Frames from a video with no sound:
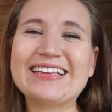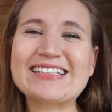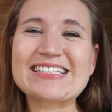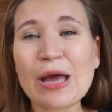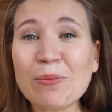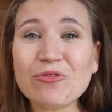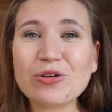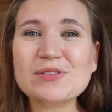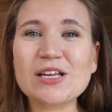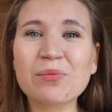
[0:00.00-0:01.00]
stem
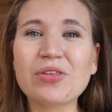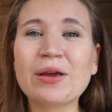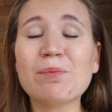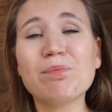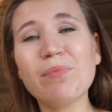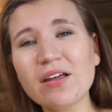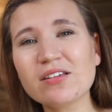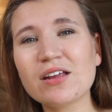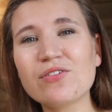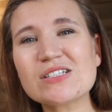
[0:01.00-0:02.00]
from something
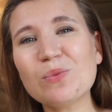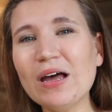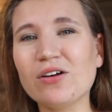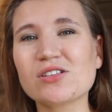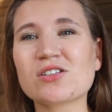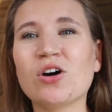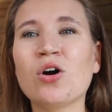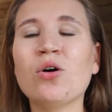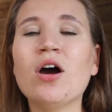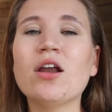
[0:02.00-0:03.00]
positive as well.
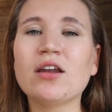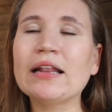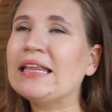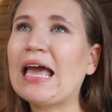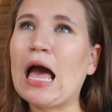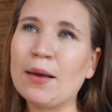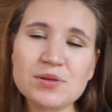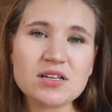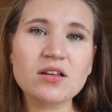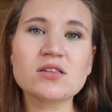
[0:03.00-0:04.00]
So not the
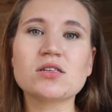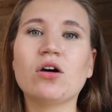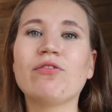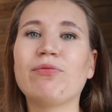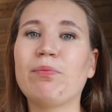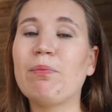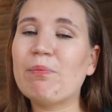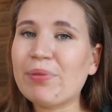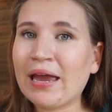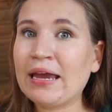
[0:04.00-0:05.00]
absence of
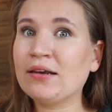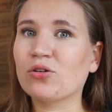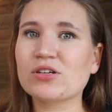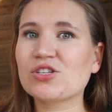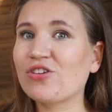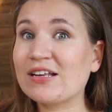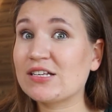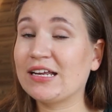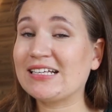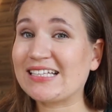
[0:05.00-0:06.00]
pain or stress
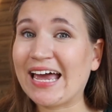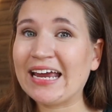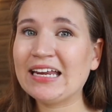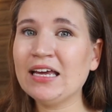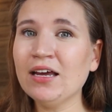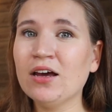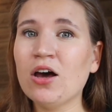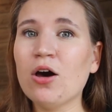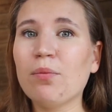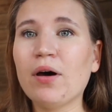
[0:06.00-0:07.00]
and anxiety,
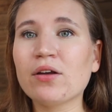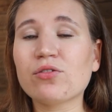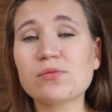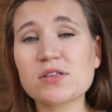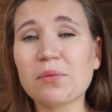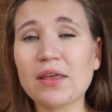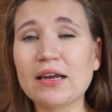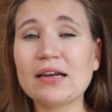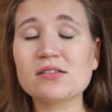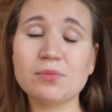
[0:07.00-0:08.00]
but from something
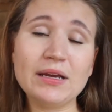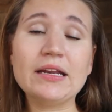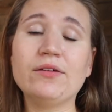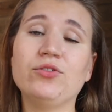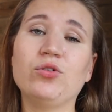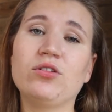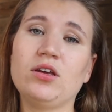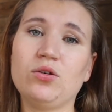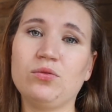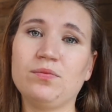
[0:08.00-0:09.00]
that is meaningful to
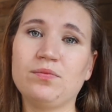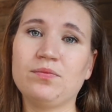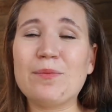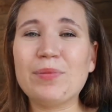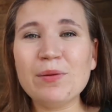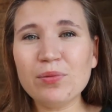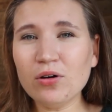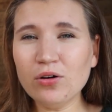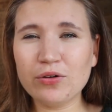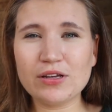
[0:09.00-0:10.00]
you.
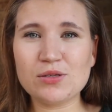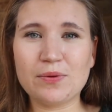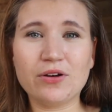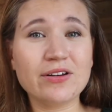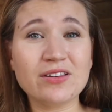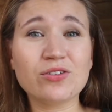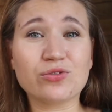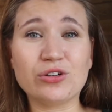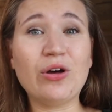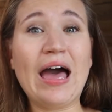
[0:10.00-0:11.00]
People who experience
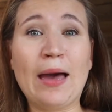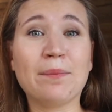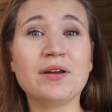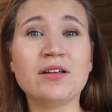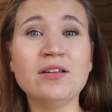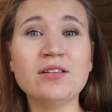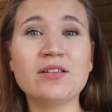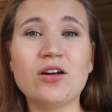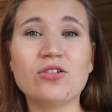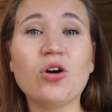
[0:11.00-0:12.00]
real
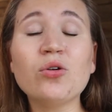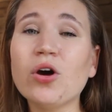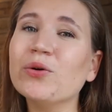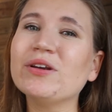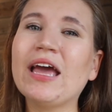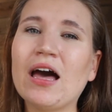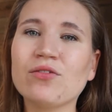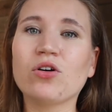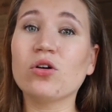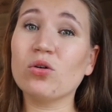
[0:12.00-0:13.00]
happiness don't only
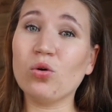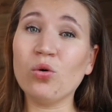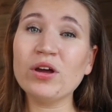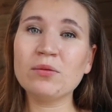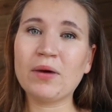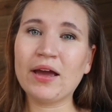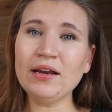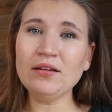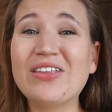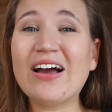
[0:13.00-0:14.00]
have a goal in
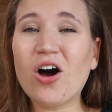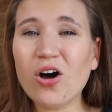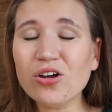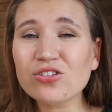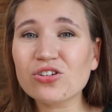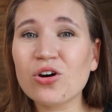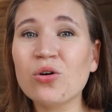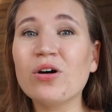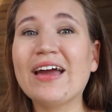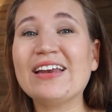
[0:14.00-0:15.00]
mind, they
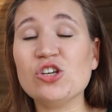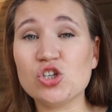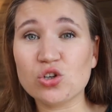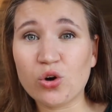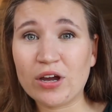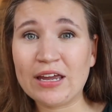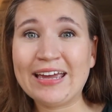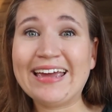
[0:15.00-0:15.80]
also enjoy